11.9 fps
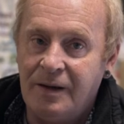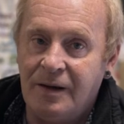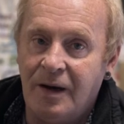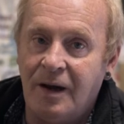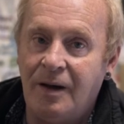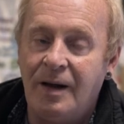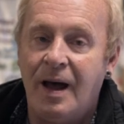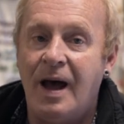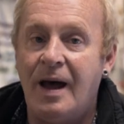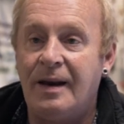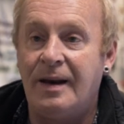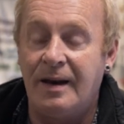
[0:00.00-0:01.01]
You know,
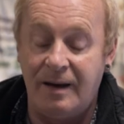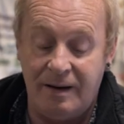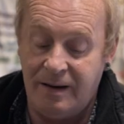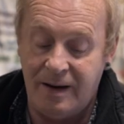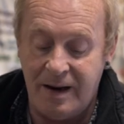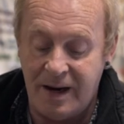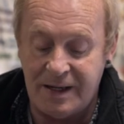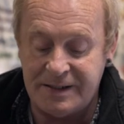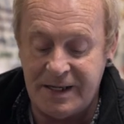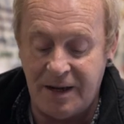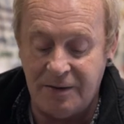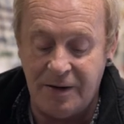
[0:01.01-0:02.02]
and and
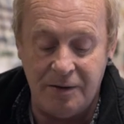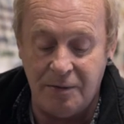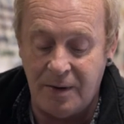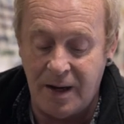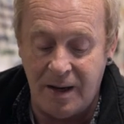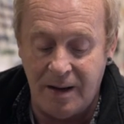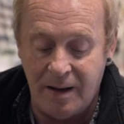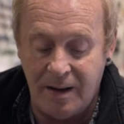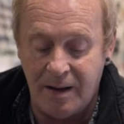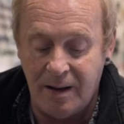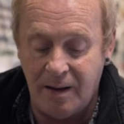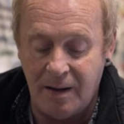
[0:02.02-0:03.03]
that's how you. Uh,
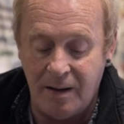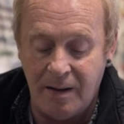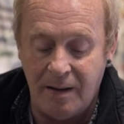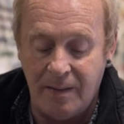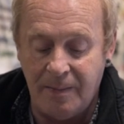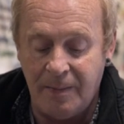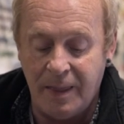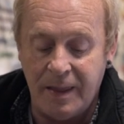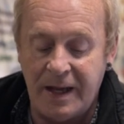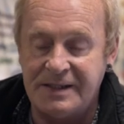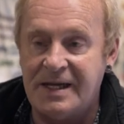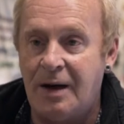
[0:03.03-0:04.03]

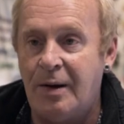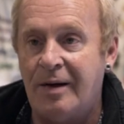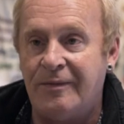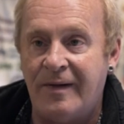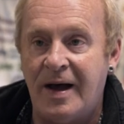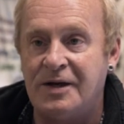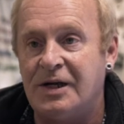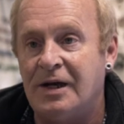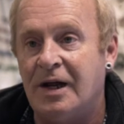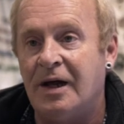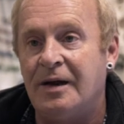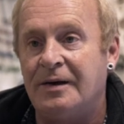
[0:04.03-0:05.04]
that's how I've actually
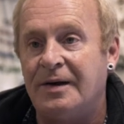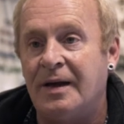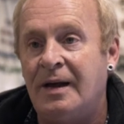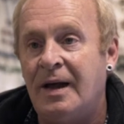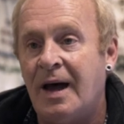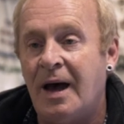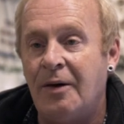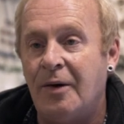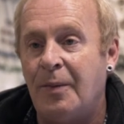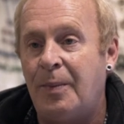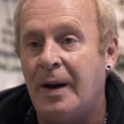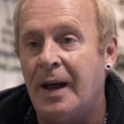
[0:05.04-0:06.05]
learned how
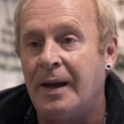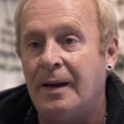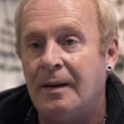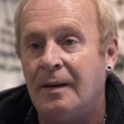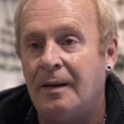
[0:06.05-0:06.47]
to play.